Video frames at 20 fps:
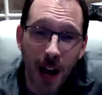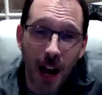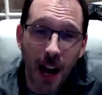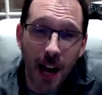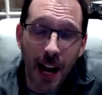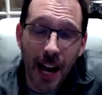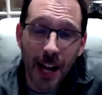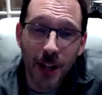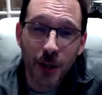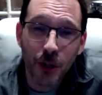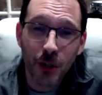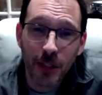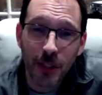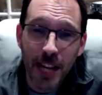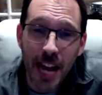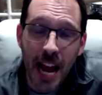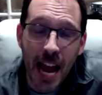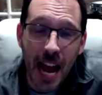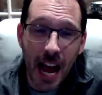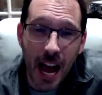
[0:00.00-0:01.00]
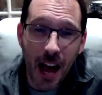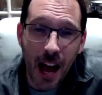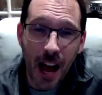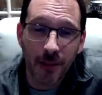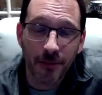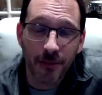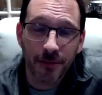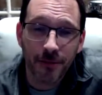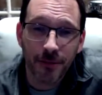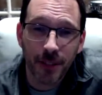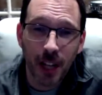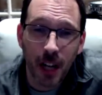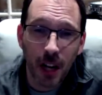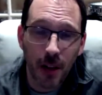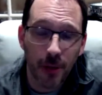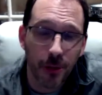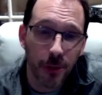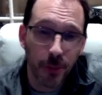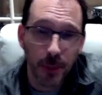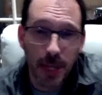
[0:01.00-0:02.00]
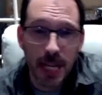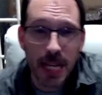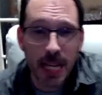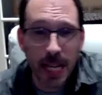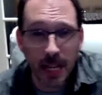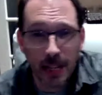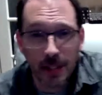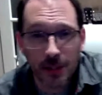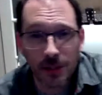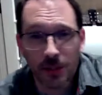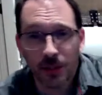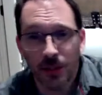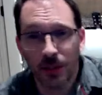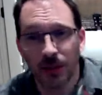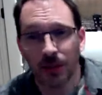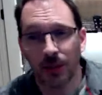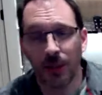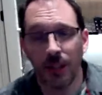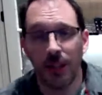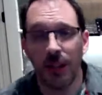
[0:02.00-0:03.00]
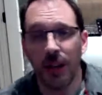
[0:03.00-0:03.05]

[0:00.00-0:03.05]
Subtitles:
actually have 3 kids.